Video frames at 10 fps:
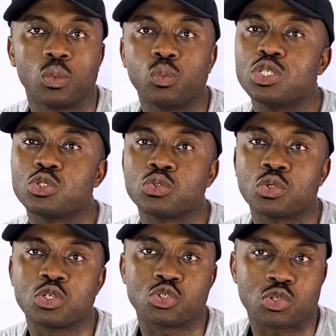which do
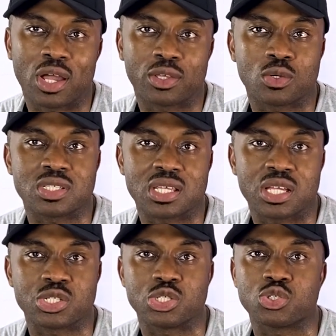not track your
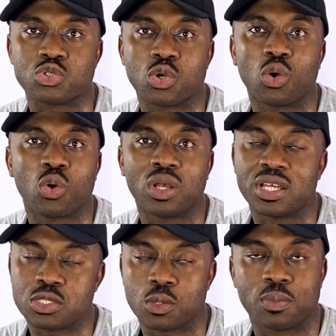search history or
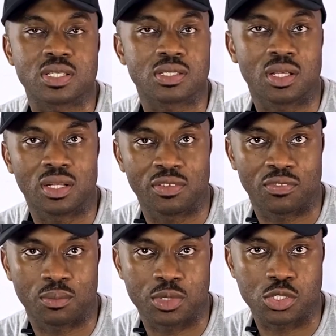collect your personal
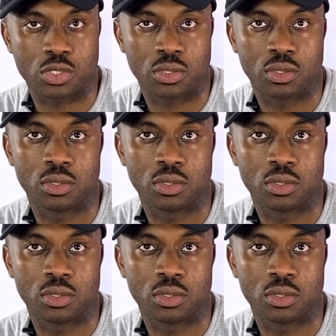information.